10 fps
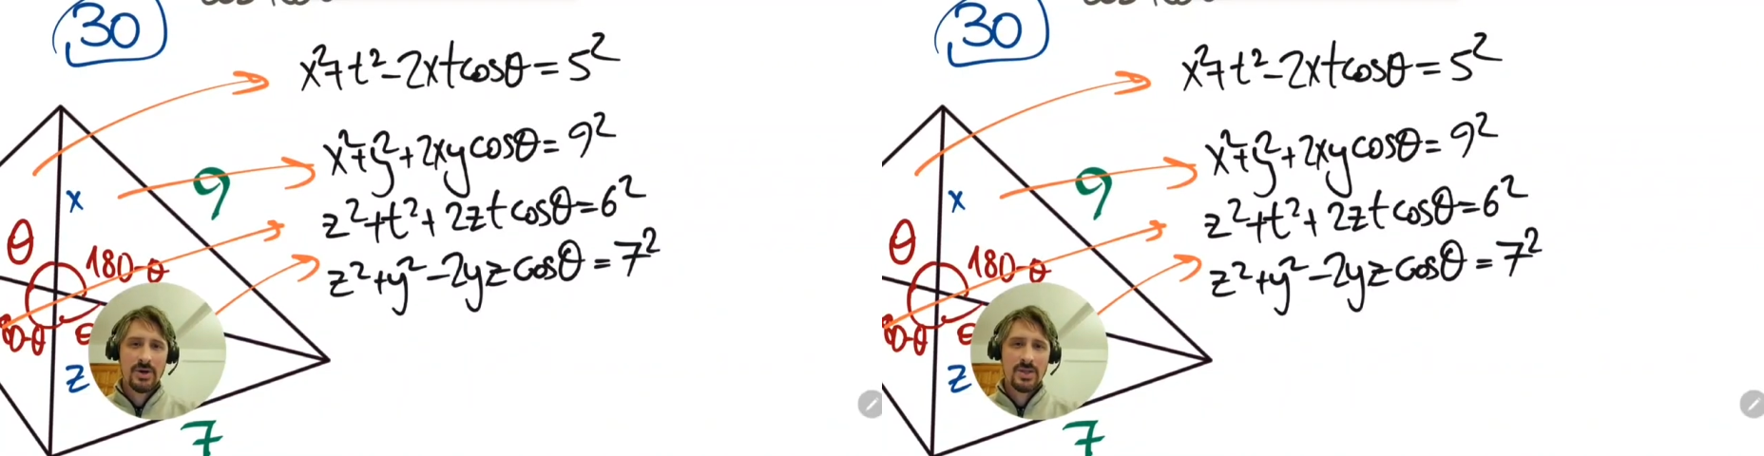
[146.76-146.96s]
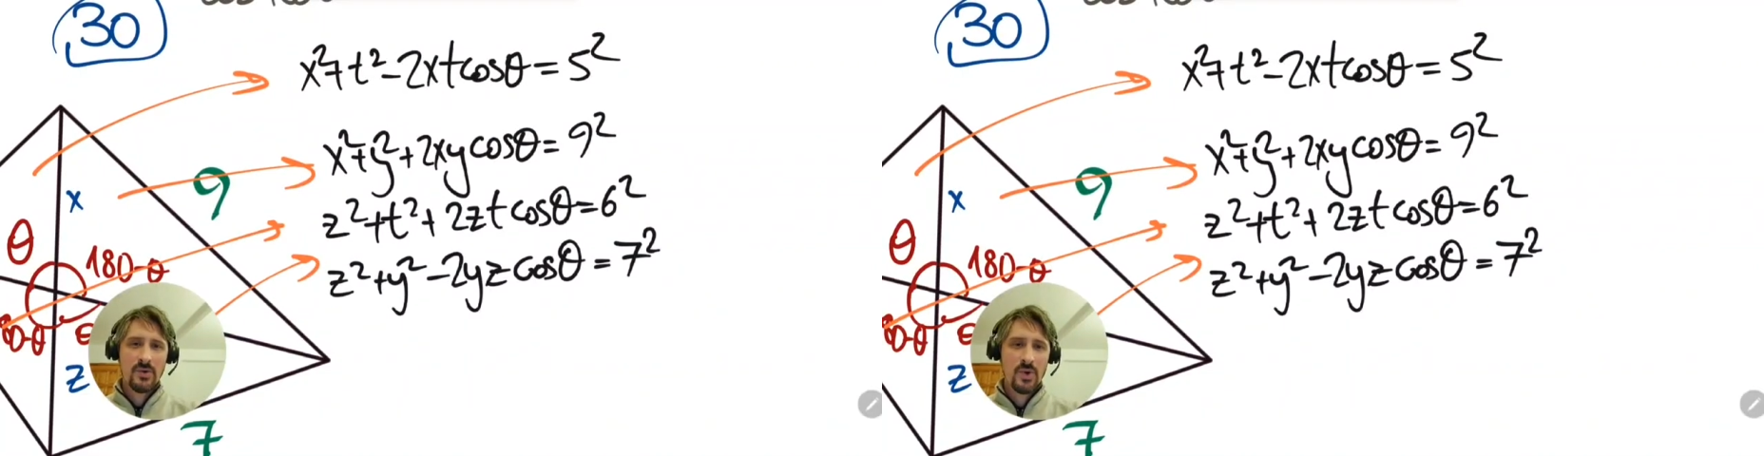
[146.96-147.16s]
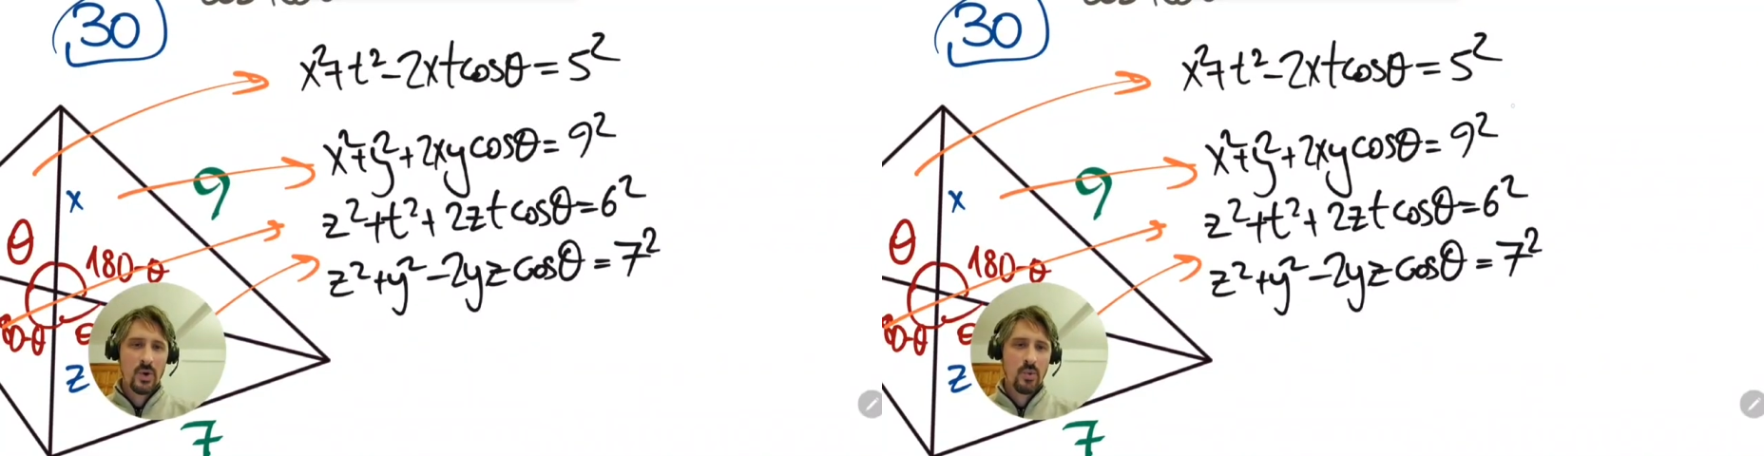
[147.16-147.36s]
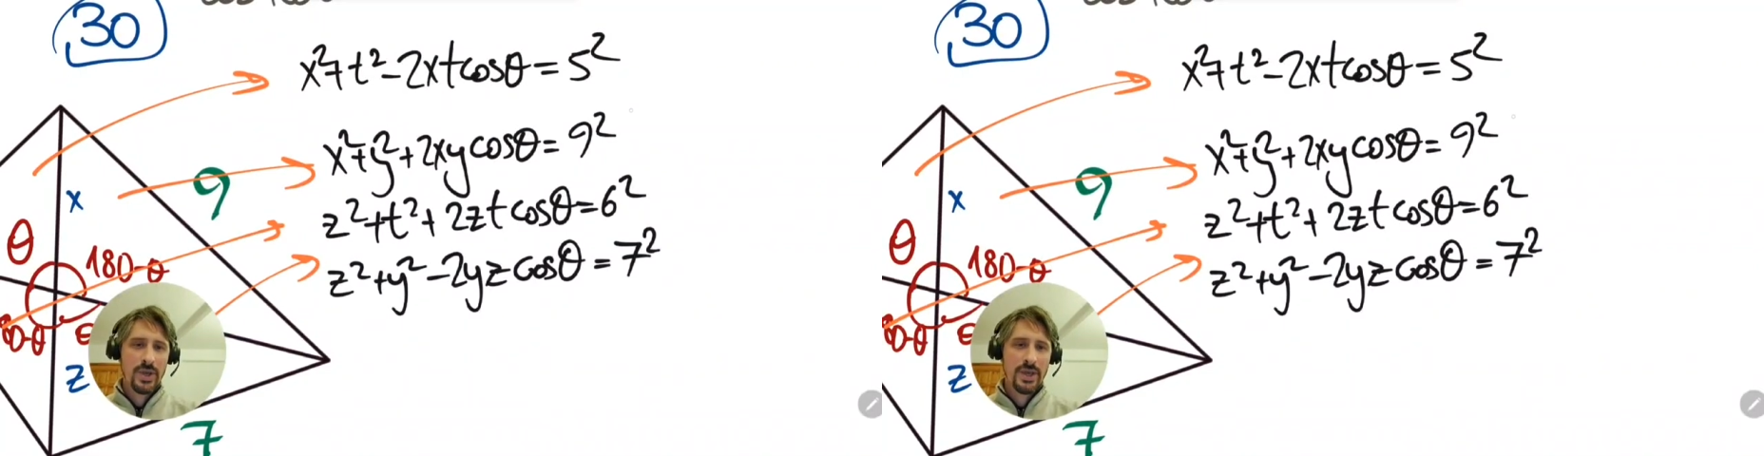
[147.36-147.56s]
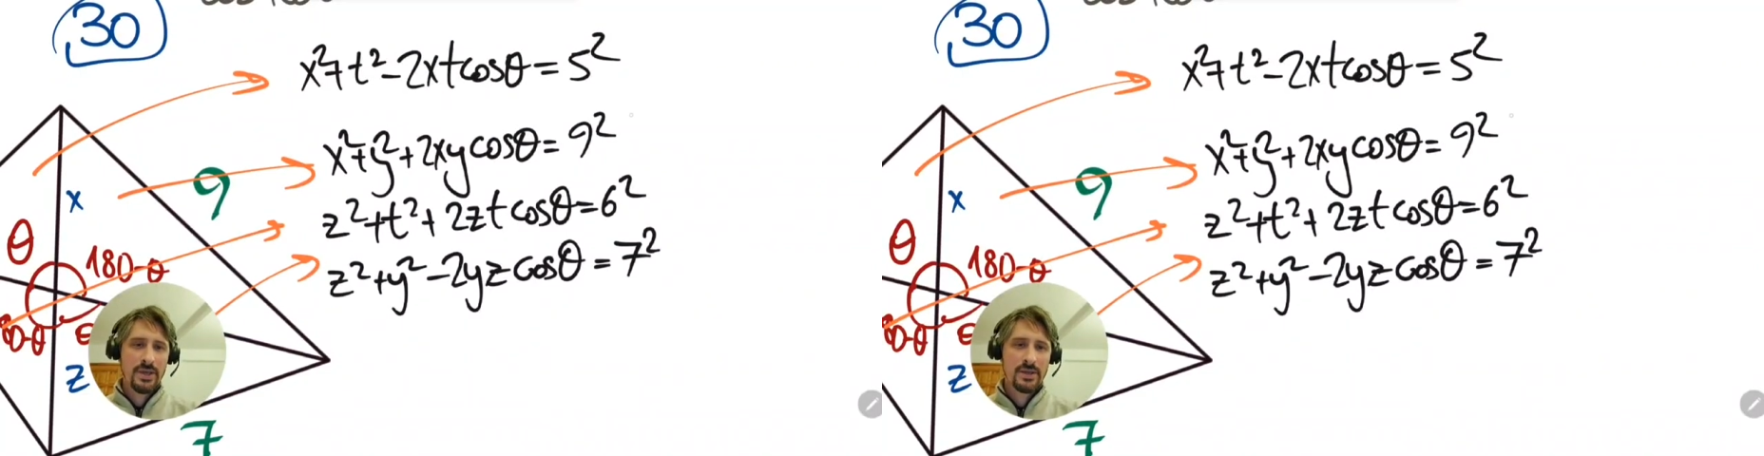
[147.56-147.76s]
How about if
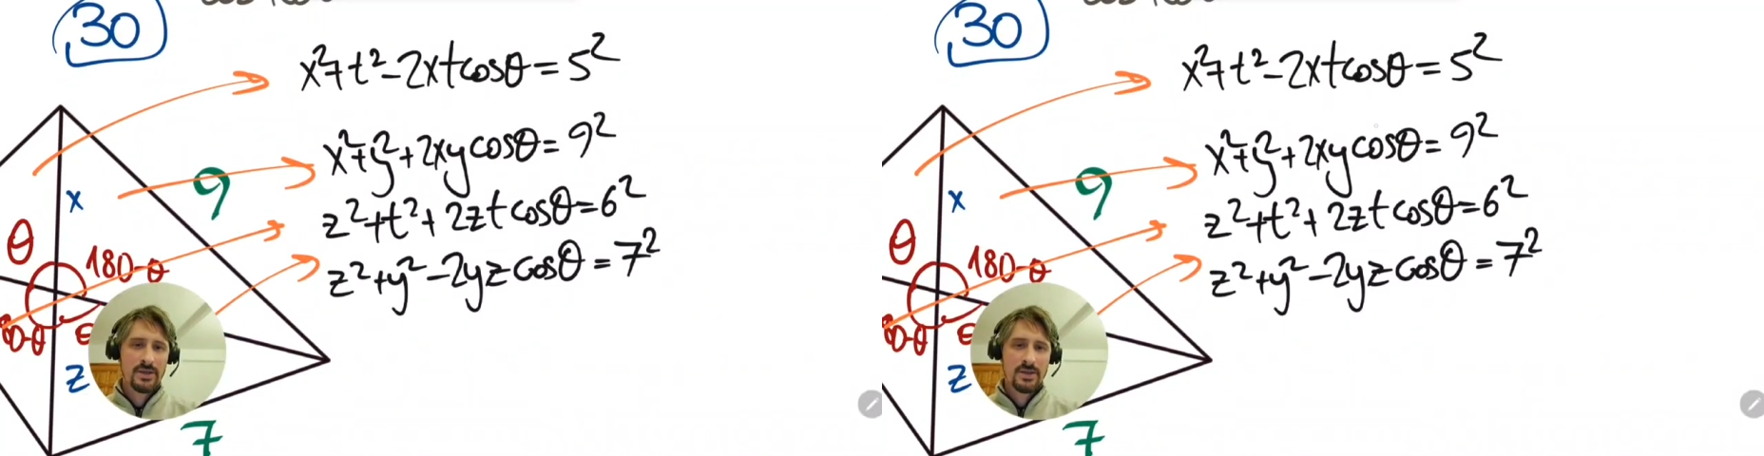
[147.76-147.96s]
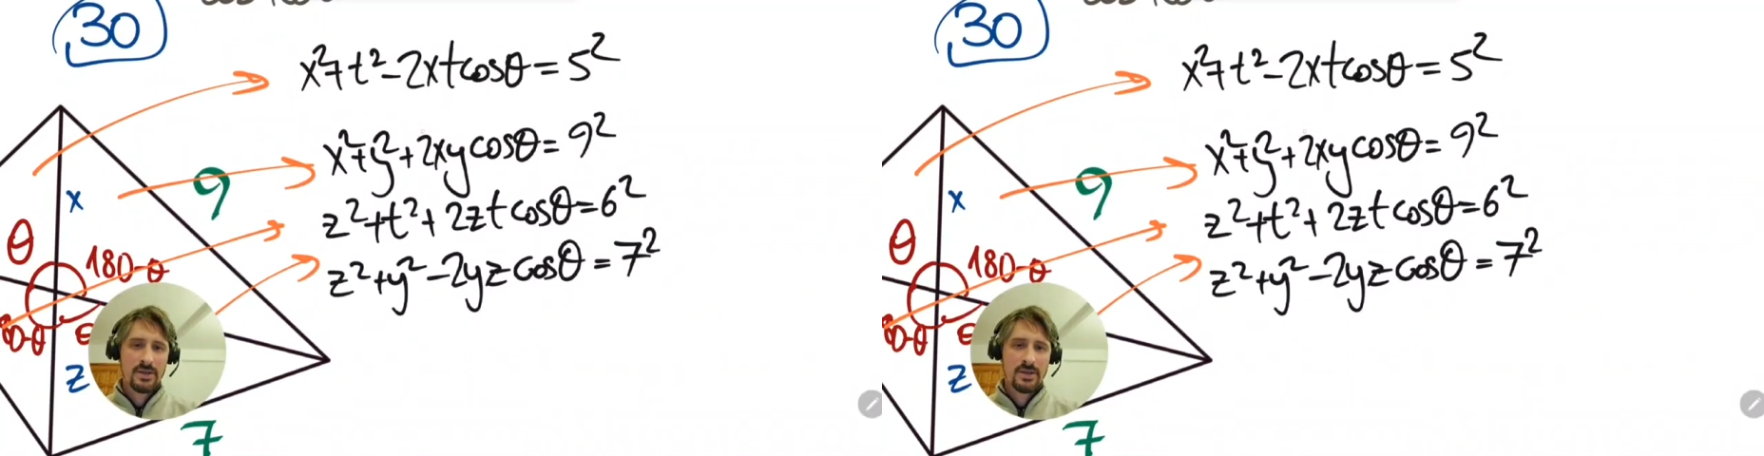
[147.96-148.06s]
we